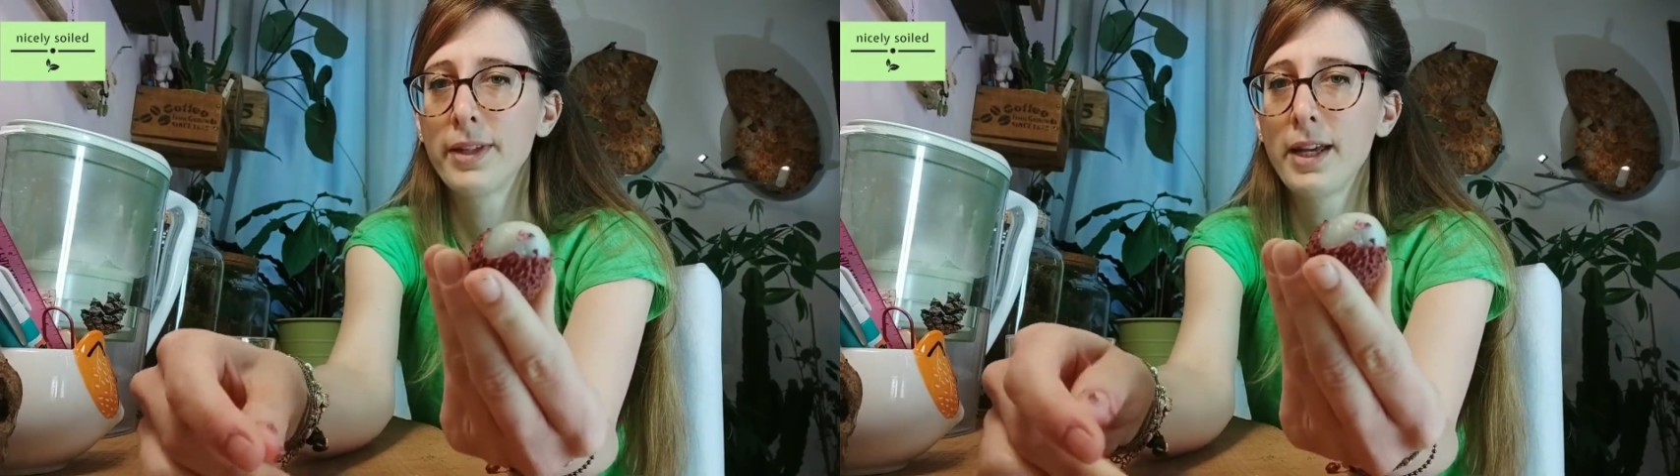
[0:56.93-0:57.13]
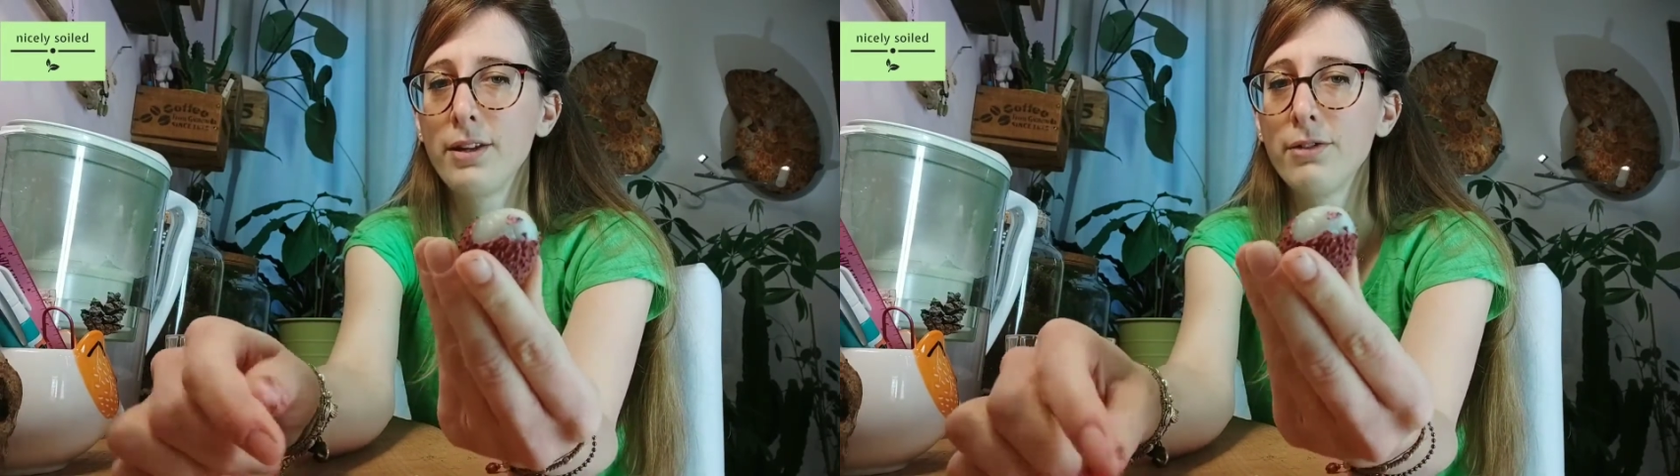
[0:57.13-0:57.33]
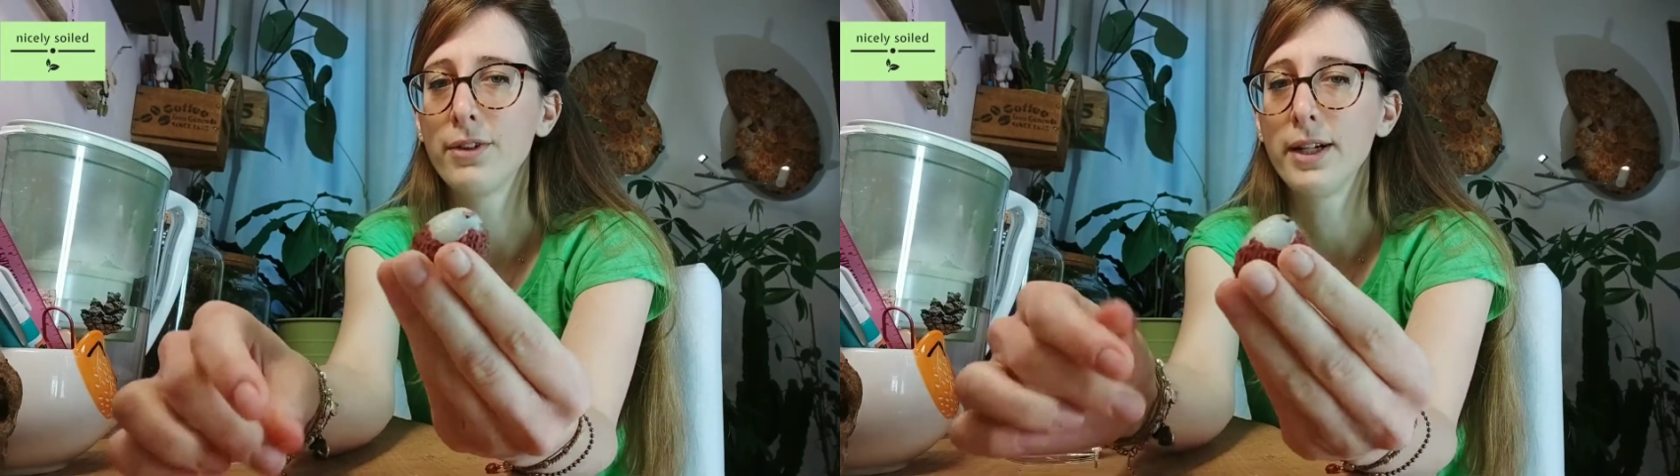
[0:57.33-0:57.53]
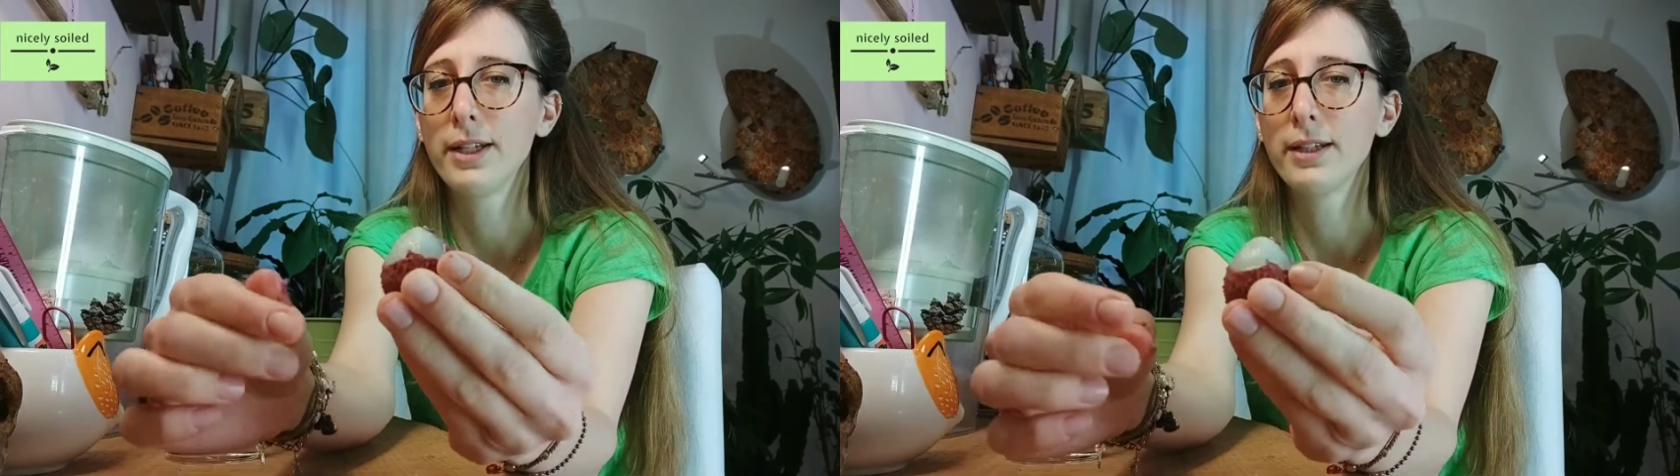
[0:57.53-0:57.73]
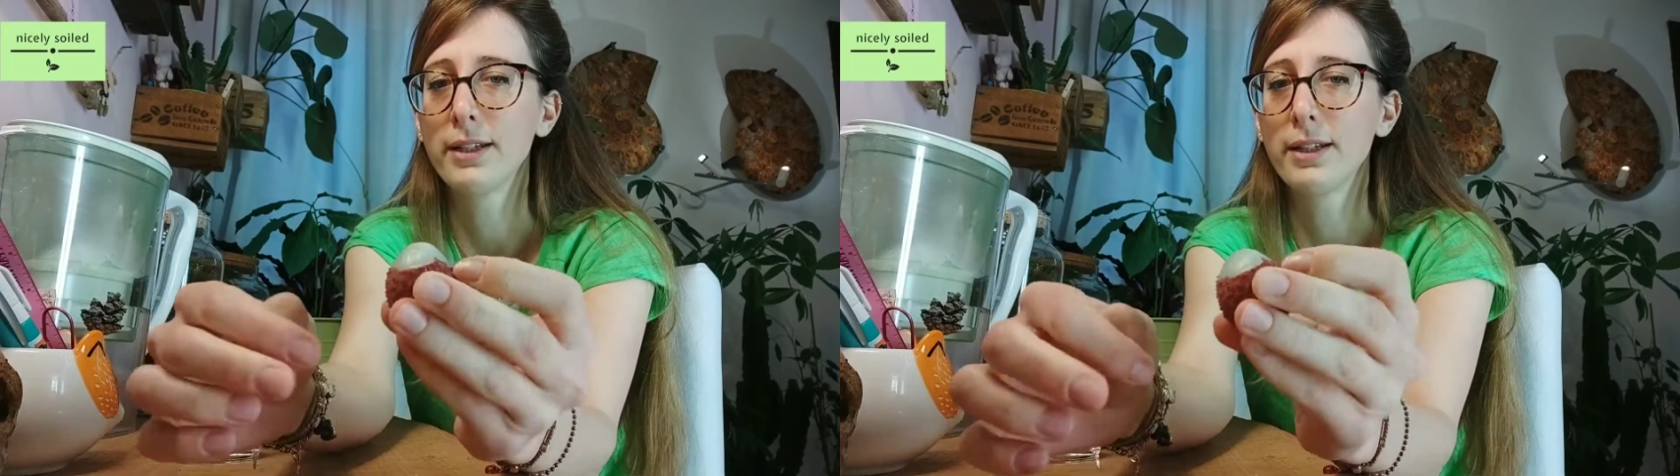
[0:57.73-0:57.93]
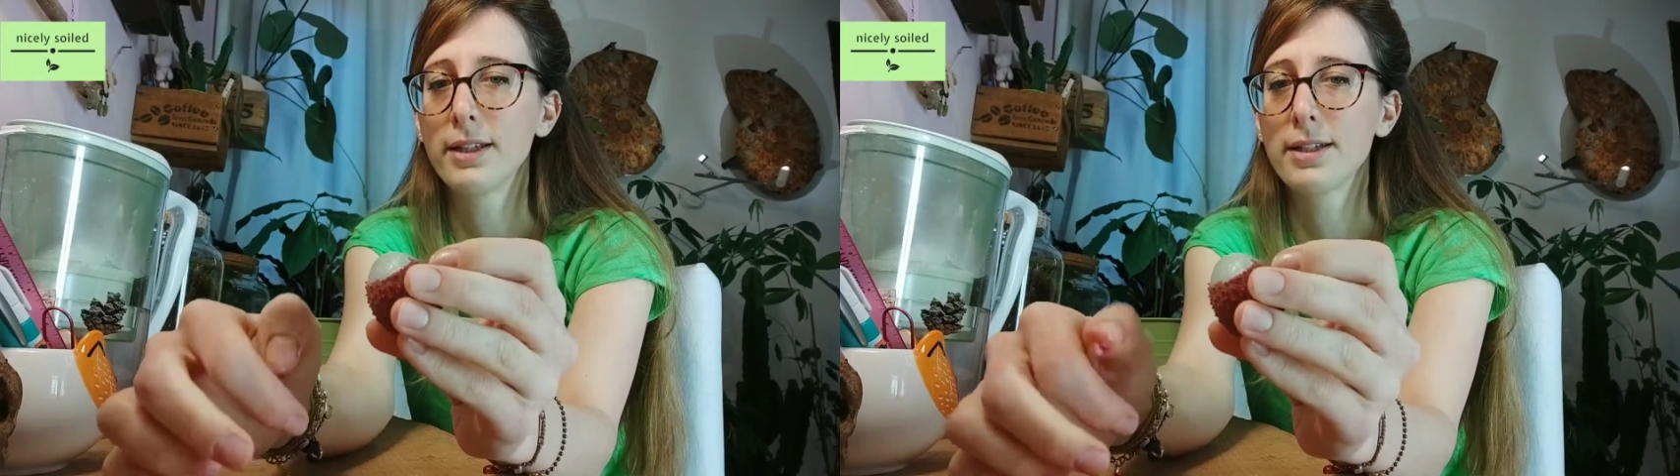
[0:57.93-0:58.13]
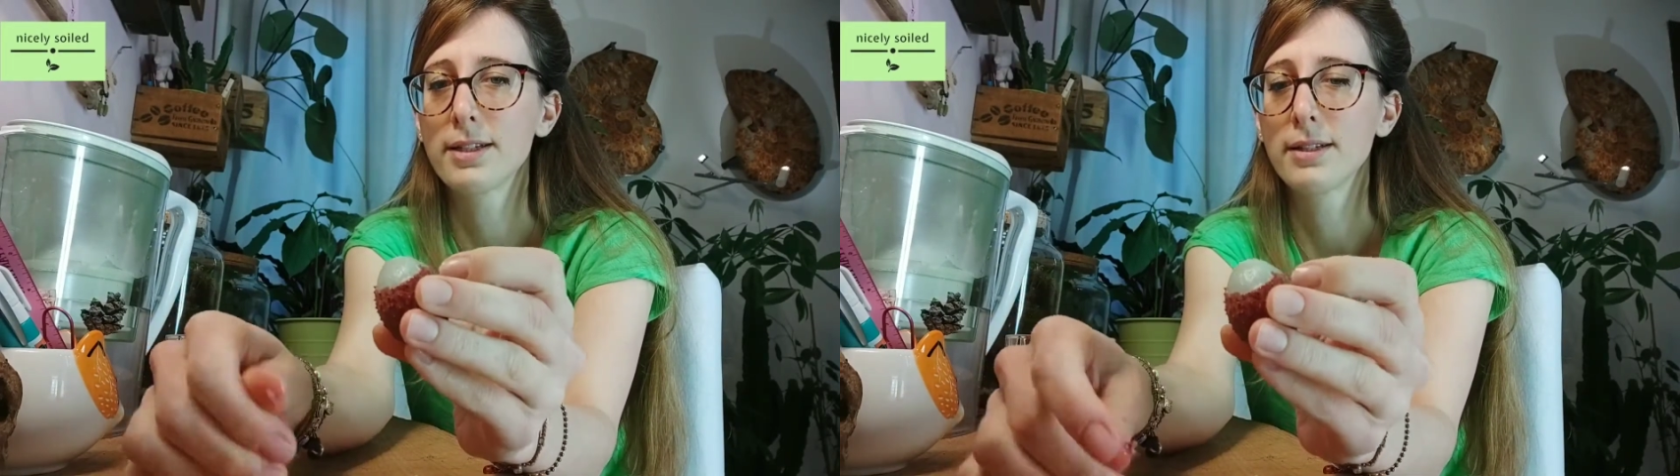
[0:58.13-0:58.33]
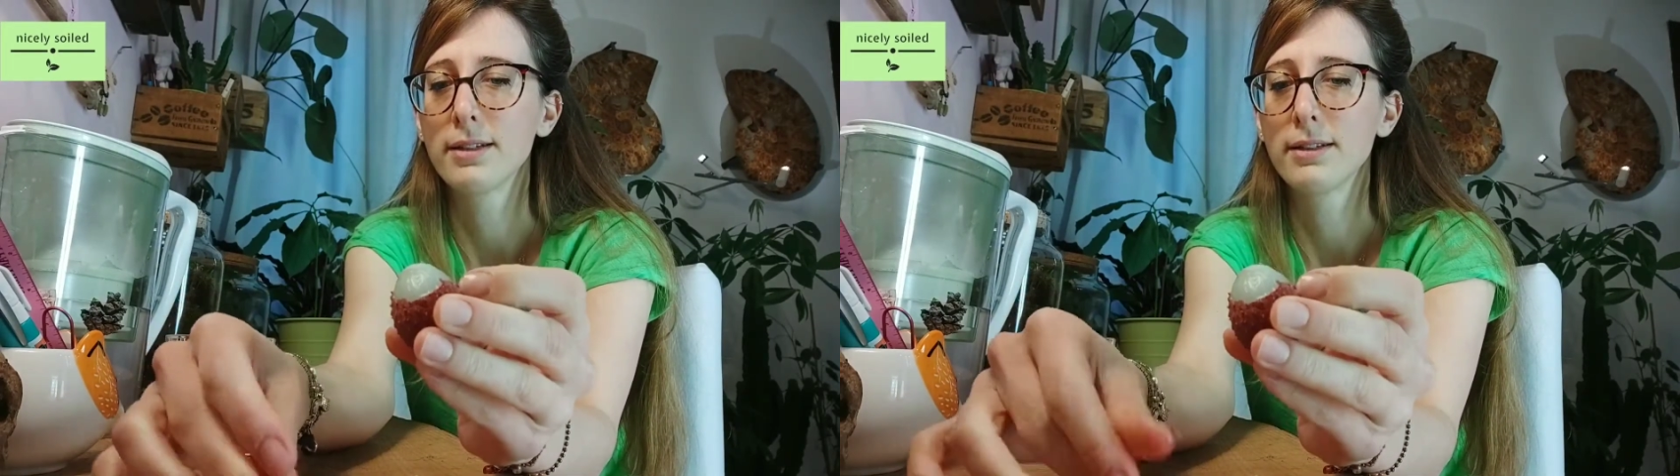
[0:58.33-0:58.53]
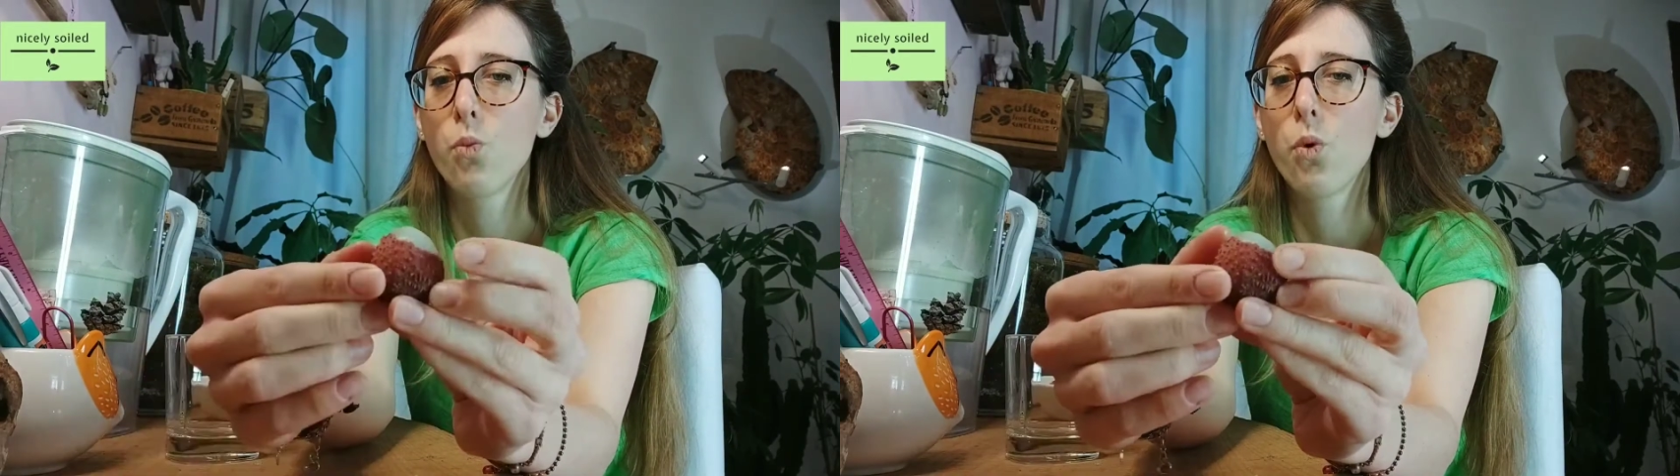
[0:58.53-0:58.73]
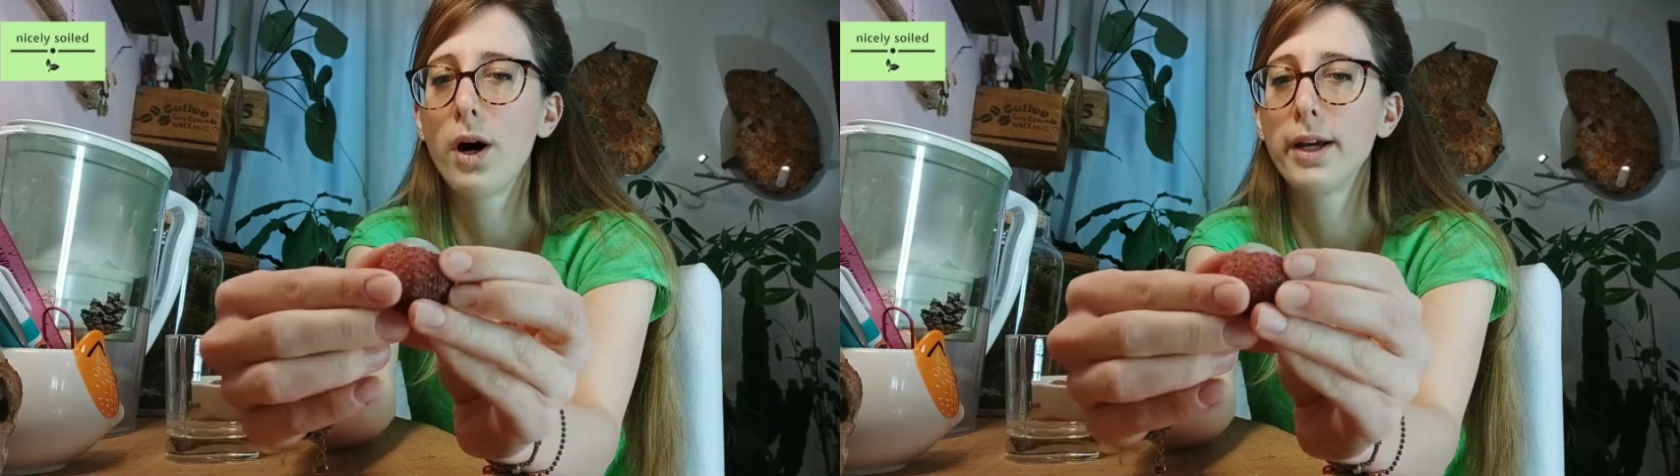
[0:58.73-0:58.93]
And you find this
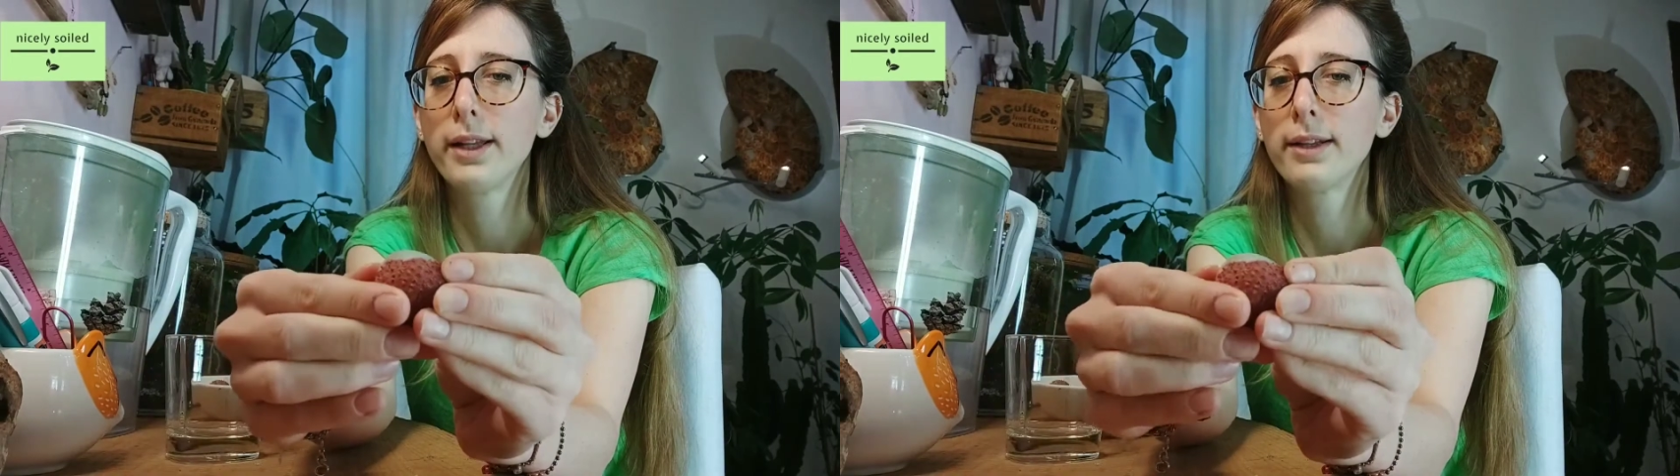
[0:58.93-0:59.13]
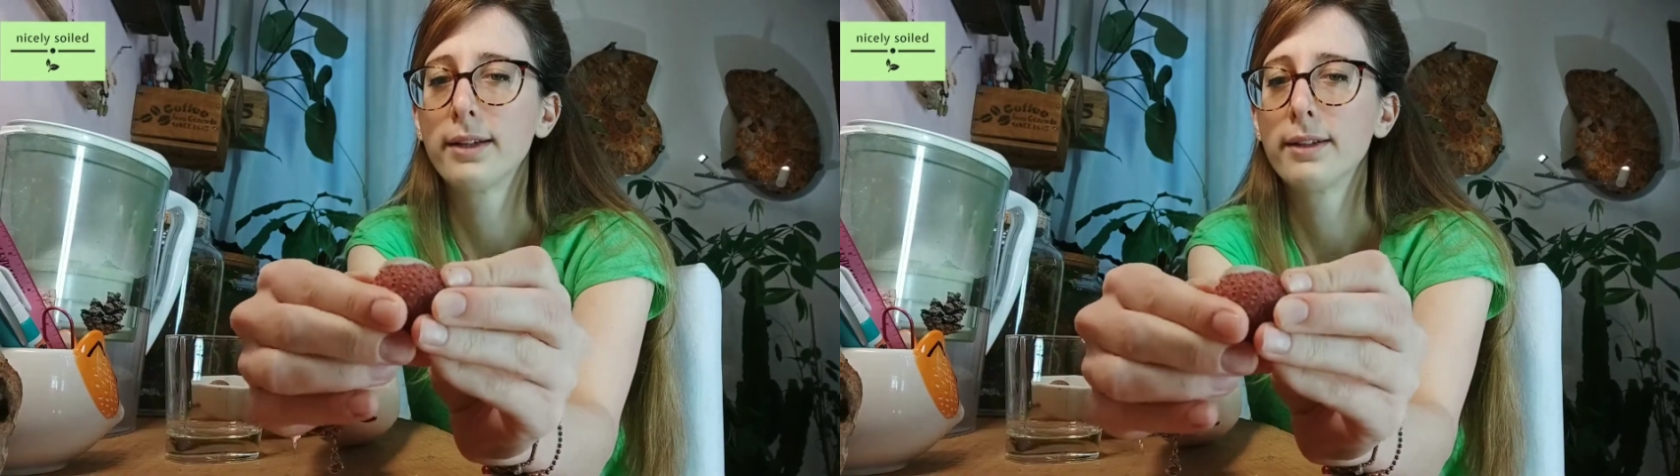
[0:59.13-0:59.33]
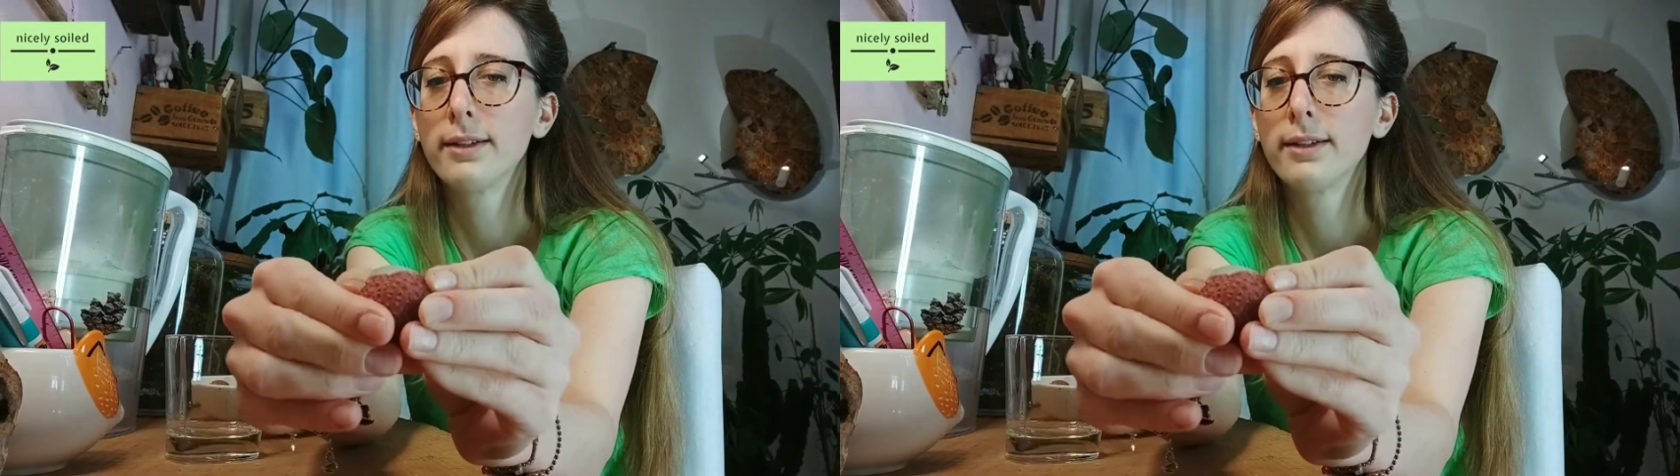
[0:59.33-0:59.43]
white